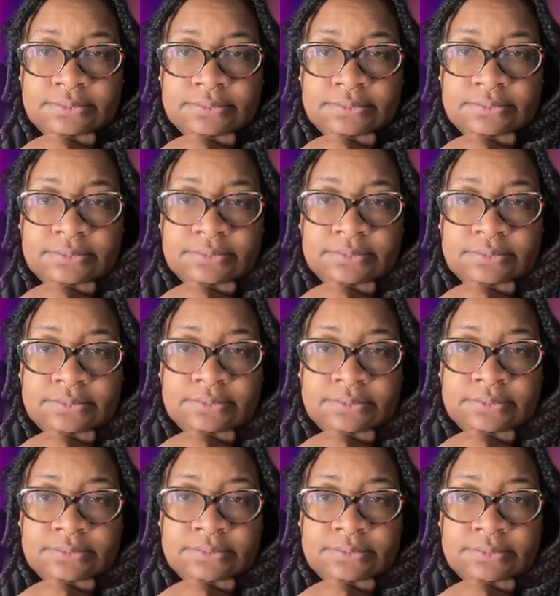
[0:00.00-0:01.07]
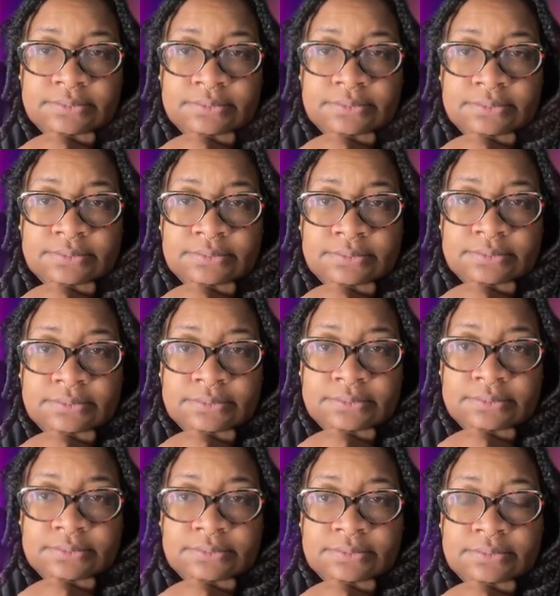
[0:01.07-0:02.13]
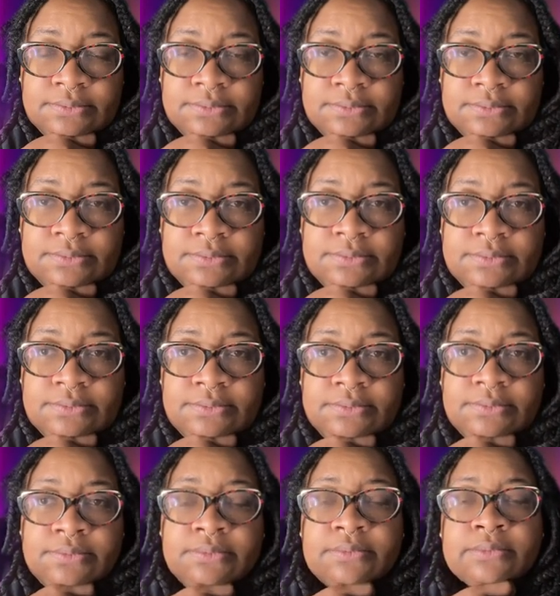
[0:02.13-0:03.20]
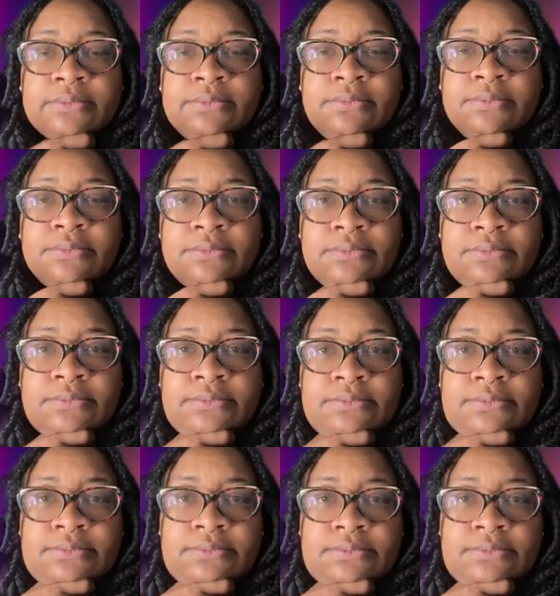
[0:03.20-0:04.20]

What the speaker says: No words are spoken by the person on screen.